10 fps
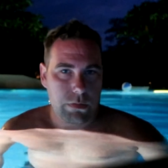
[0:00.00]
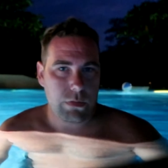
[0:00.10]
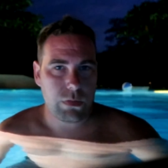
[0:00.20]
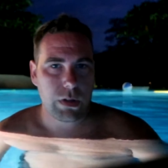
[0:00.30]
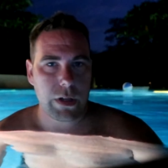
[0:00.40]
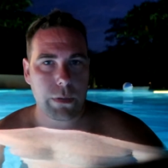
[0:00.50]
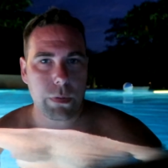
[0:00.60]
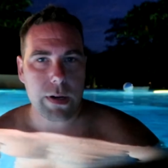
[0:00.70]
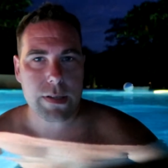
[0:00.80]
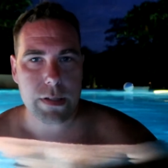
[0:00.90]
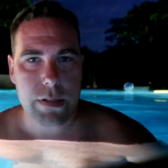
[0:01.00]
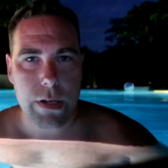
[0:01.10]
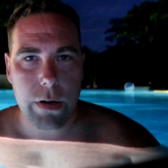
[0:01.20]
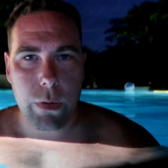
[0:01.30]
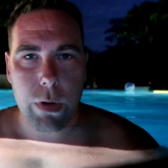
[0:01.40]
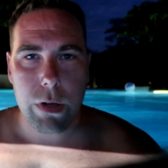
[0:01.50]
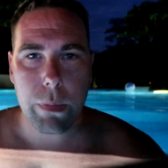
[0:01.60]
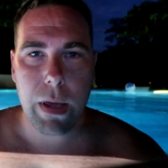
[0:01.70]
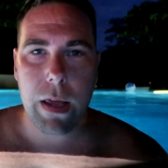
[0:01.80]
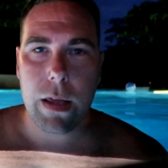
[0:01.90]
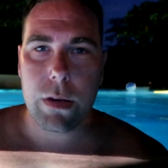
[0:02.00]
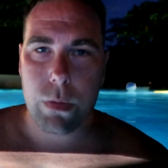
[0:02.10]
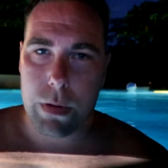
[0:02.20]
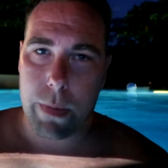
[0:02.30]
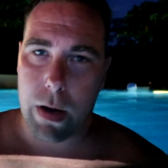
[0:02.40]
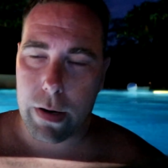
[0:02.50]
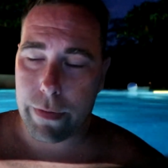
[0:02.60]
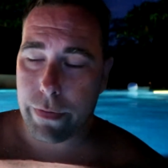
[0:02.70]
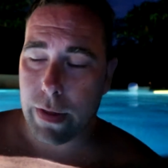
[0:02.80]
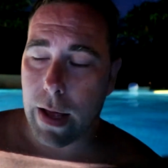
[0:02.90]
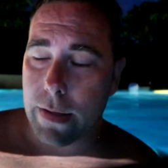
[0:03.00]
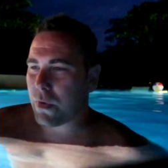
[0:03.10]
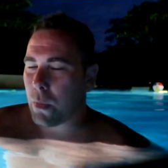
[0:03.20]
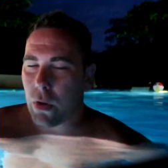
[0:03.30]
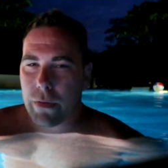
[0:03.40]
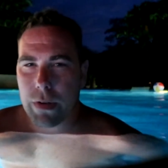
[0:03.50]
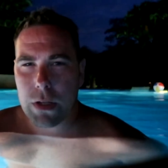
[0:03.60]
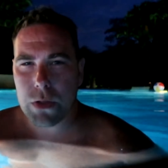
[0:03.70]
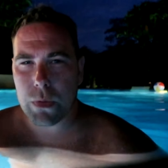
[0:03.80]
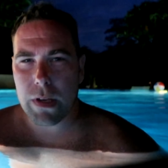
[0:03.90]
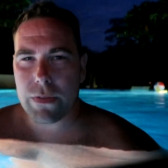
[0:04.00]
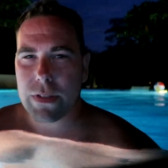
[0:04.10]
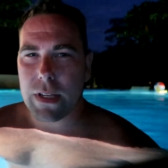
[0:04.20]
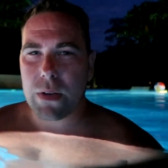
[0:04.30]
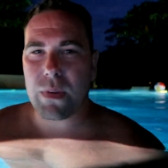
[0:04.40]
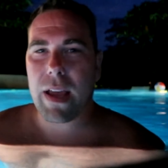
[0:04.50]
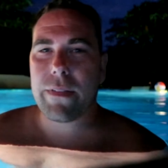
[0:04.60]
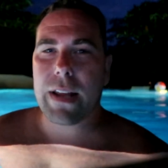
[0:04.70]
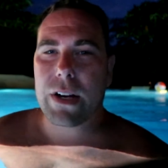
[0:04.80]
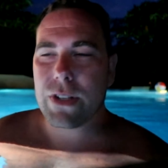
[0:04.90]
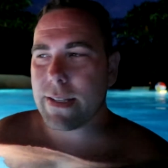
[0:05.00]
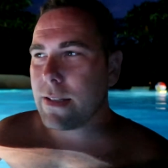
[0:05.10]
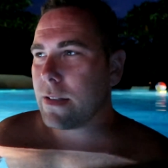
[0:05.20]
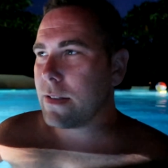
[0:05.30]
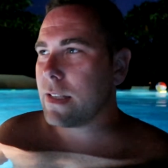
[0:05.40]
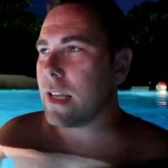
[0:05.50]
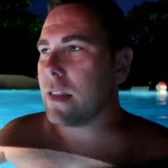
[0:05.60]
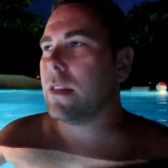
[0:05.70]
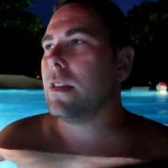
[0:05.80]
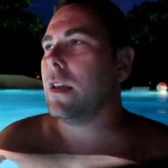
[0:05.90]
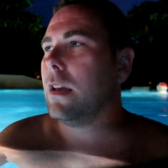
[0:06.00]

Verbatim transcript: Really good price considering what you'd pay in North America for that. From all the videos we have seen, we haven't actually seen